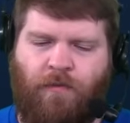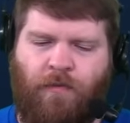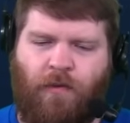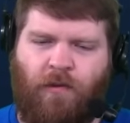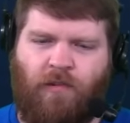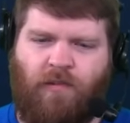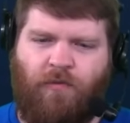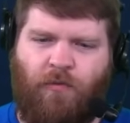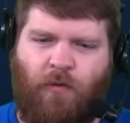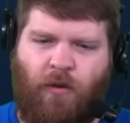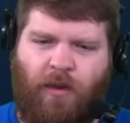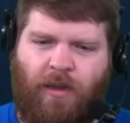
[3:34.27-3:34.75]

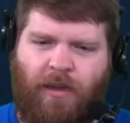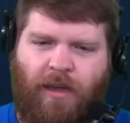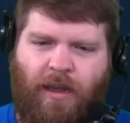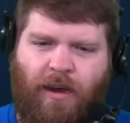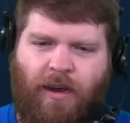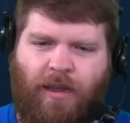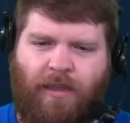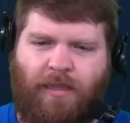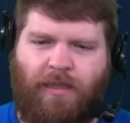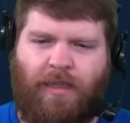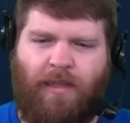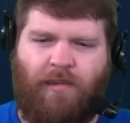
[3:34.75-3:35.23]
First of all, you got
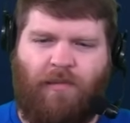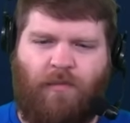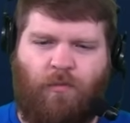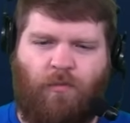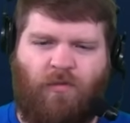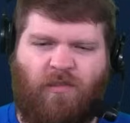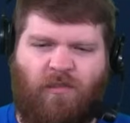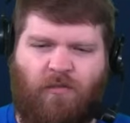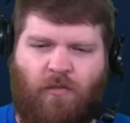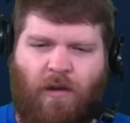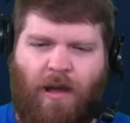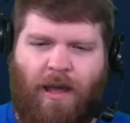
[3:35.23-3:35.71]
to hit that
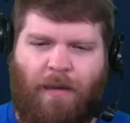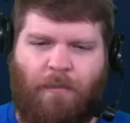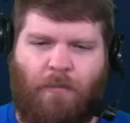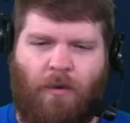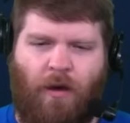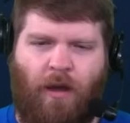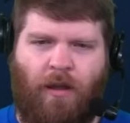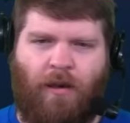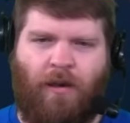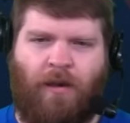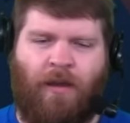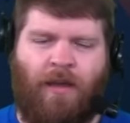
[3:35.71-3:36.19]
subscribe
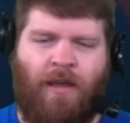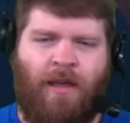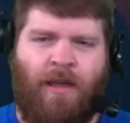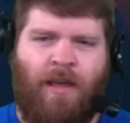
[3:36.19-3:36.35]
button.